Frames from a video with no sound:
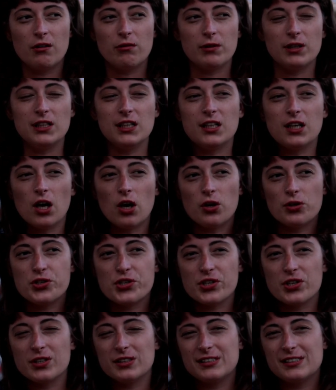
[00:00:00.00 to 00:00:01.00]
really
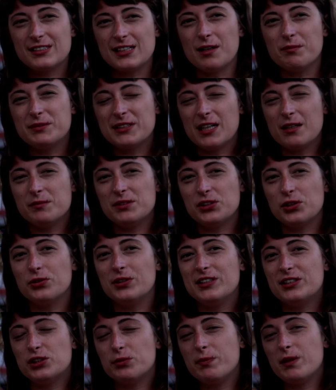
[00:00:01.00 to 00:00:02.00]
cautious. Sometimes you
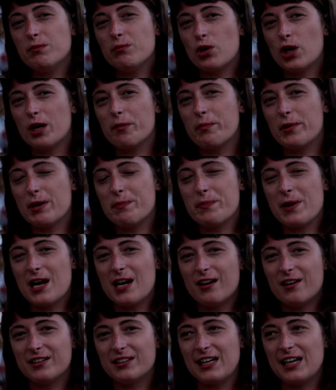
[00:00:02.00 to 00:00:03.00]
need to be more
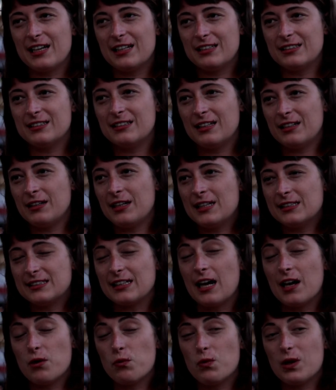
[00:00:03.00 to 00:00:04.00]
prepared, and as
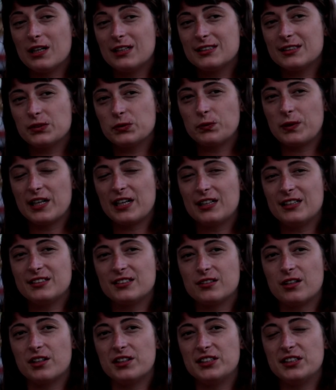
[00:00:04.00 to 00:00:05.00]
I was when I
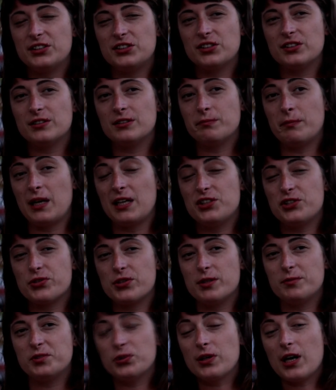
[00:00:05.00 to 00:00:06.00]
started my
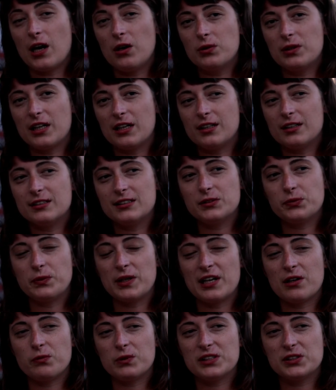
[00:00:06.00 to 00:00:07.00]
trip to Caucasus
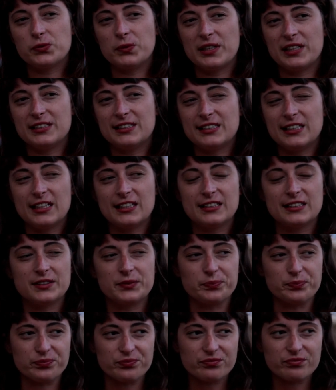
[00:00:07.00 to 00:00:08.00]
when I was 26.
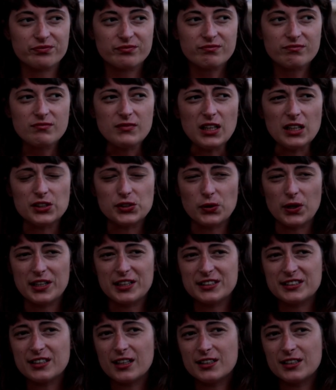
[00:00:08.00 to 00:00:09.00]
So I
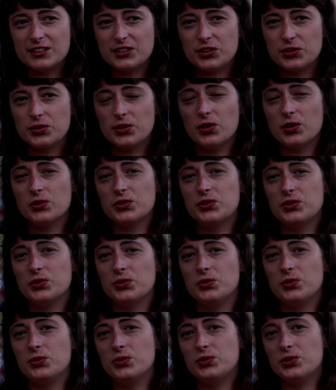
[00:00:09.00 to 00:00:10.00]
decided to go
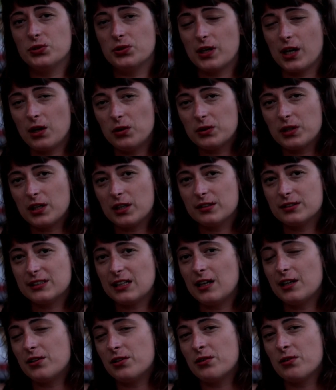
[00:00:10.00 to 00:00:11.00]
to Caucasus.
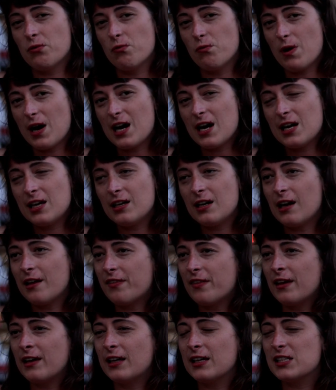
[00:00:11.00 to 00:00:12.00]
I don't know why. I
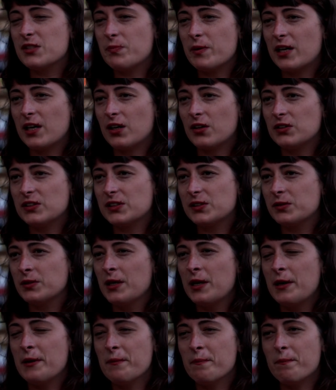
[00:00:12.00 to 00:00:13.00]
think it's because
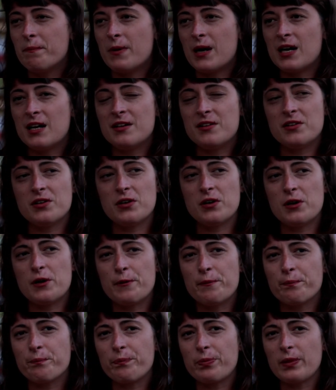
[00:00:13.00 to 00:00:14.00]

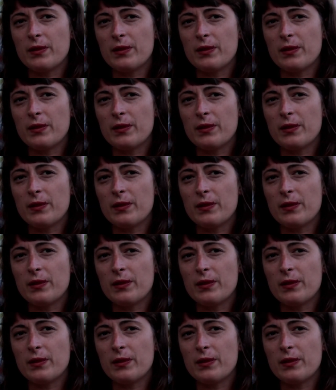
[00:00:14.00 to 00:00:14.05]
my